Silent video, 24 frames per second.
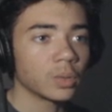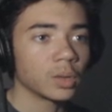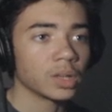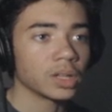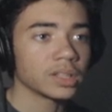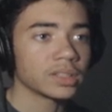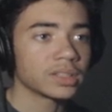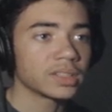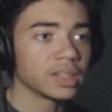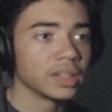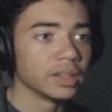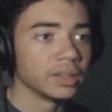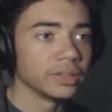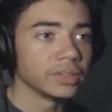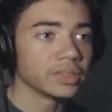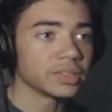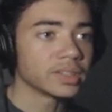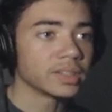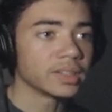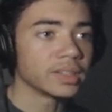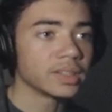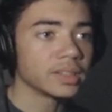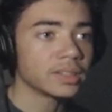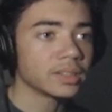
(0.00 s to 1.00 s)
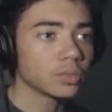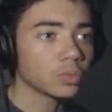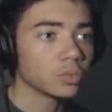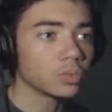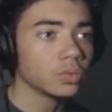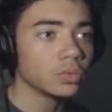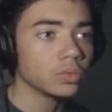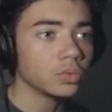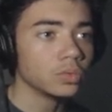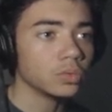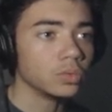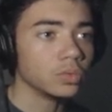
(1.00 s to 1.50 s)
Well, let's see here. There's in
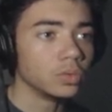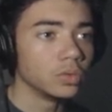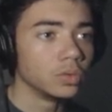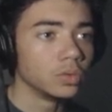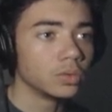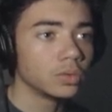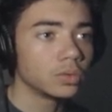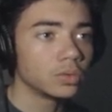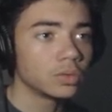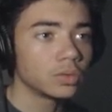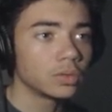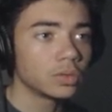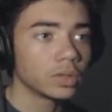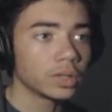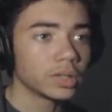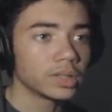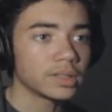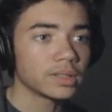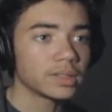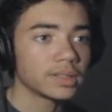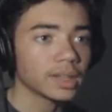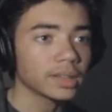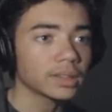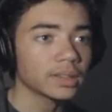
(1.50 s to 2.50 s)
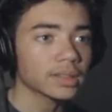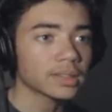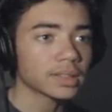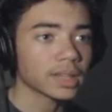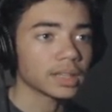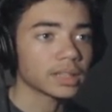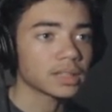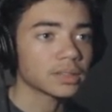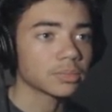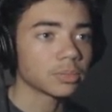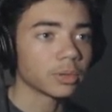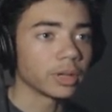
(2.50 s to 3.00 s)
ooh,
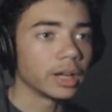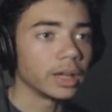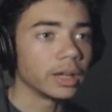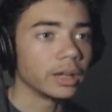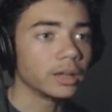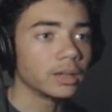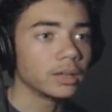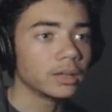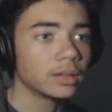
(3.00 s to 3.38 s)
insecticide spray.